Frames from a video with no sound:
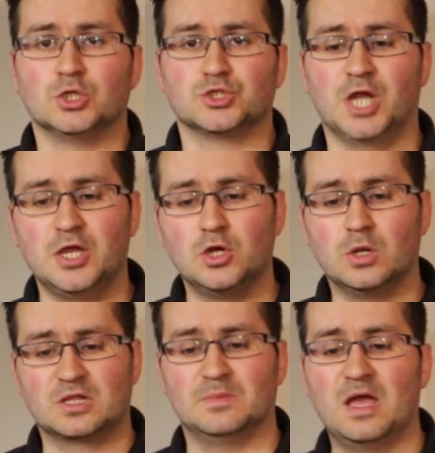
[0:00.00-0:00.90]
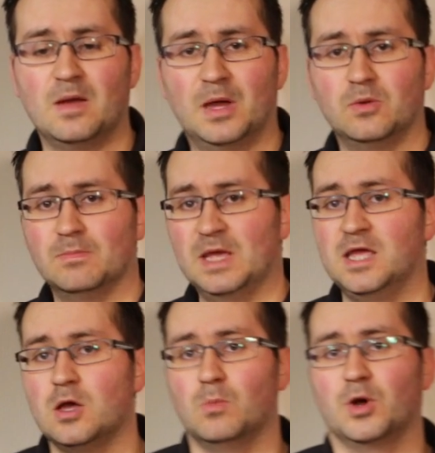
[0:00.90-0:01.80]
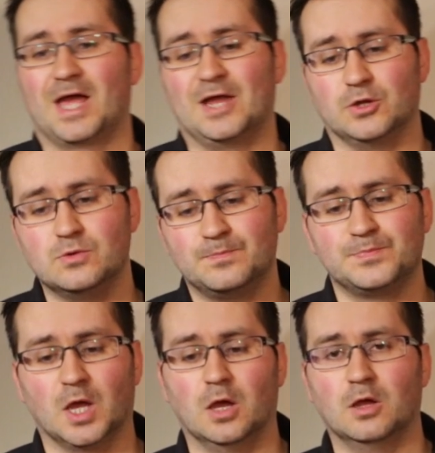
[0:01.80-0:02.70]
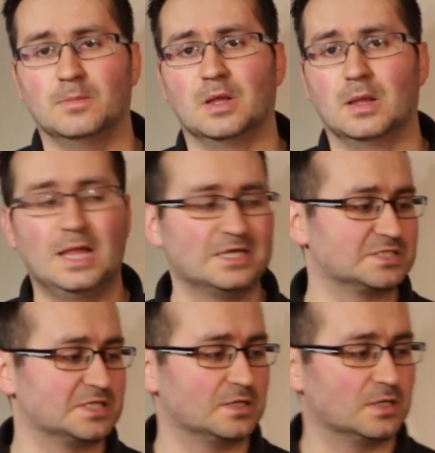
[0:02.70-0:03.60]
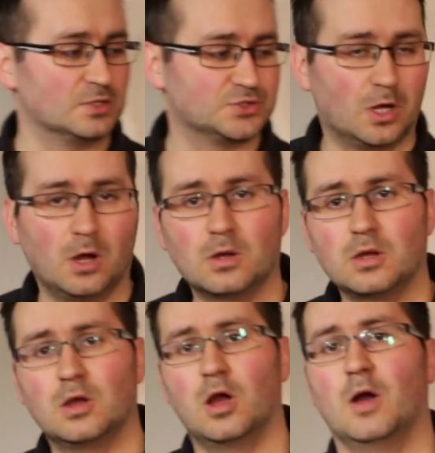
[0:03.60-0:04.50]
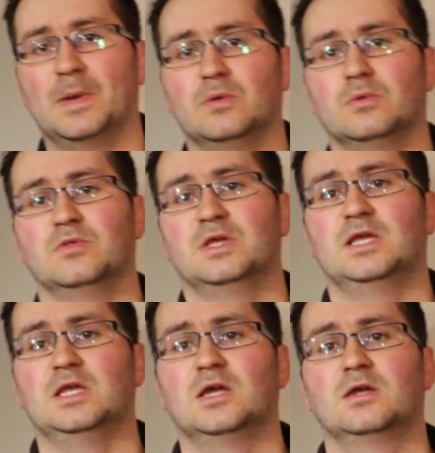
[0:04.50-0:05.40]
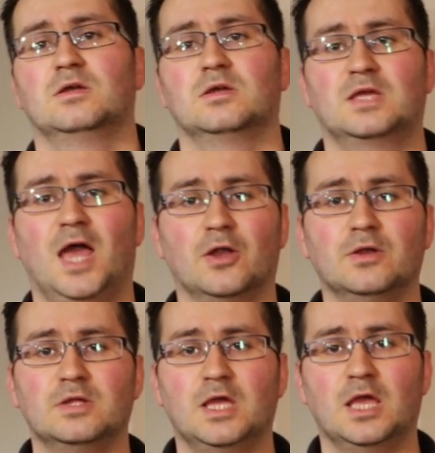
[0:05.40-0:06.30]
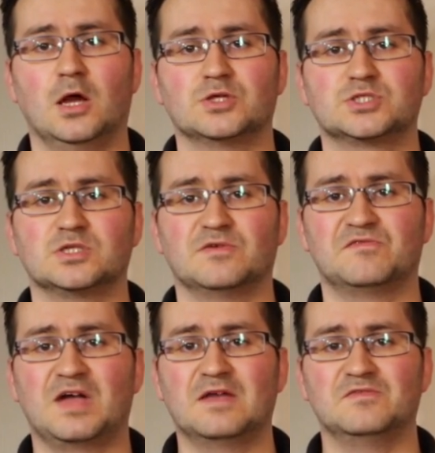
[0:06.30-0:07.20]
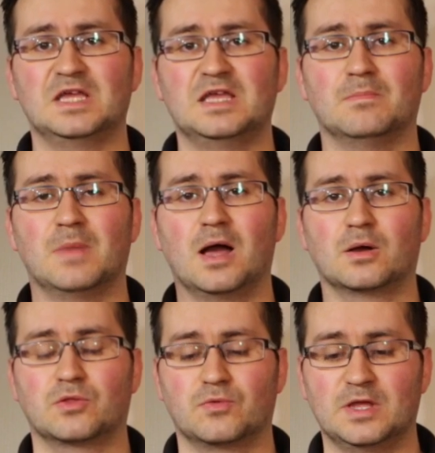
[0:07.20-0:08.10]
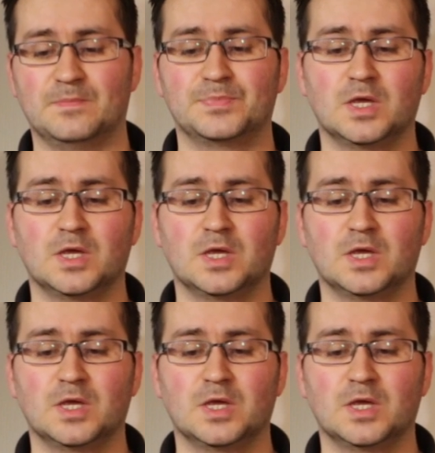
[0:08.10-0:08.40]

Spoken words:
So now you know a little bit about me and what I do, let's talk about the Canon EOS 5D Mark III.